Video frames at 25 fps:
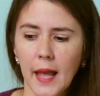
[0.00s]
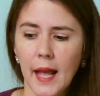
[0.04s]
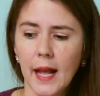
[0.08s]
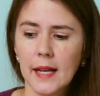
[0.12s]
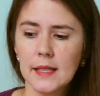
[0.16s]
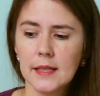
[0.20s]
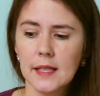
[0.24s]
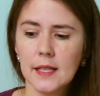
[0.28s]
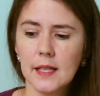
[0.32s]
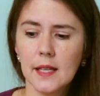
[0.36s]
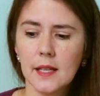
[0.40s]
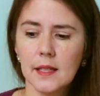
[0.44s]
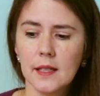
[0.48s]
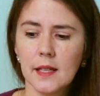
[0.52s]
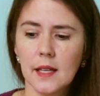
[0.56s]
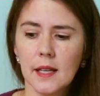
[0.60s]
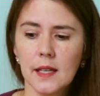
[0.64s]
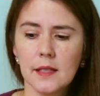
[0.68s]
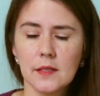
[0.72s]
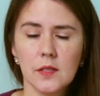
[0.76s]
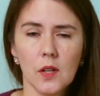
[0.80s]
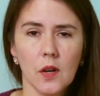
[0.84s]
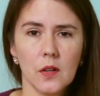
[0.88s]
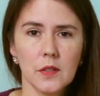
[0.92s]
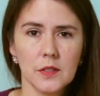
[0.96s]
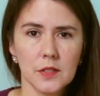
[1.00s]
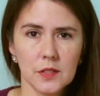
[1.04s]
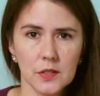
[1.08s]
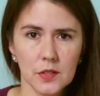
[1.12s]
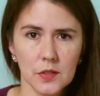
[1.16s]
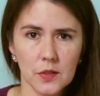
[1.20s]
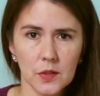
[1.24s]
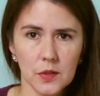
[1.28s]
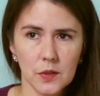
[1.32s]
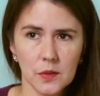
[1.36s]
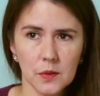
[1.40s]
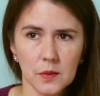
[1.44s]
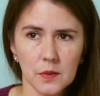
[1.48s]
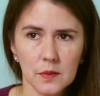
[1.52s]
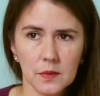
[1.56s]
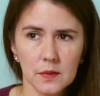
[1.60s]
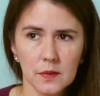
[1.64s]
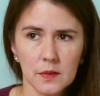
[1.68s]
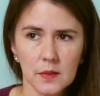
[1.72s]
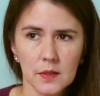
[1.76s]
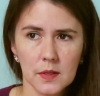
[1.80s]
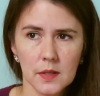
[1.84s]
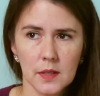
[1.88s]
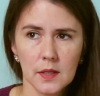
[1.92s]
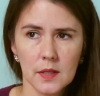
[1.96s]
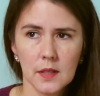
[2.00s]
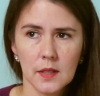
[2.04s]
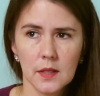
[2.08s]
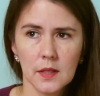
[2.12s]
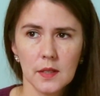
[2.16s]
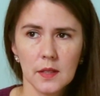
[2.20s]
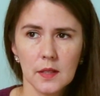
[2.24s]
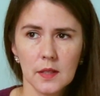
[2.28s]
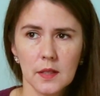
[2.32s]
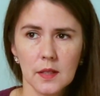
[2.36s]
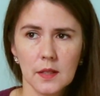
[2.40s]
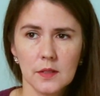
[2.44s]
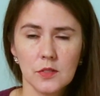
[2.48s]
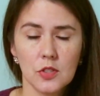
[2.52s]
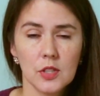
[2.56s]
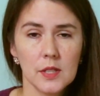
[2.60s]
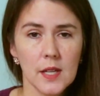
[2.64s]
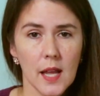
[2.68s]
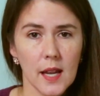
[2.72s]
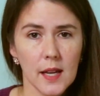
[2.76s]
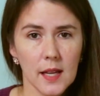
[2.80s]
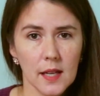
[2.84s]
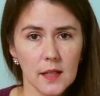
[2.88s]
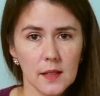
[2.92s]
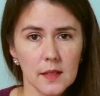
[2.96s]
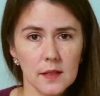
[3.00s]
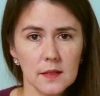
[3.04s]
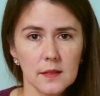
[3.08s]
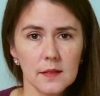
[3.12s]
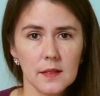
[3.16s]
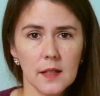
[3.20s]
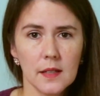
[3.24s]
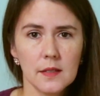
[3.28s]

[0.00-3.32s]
And then it's also genetic,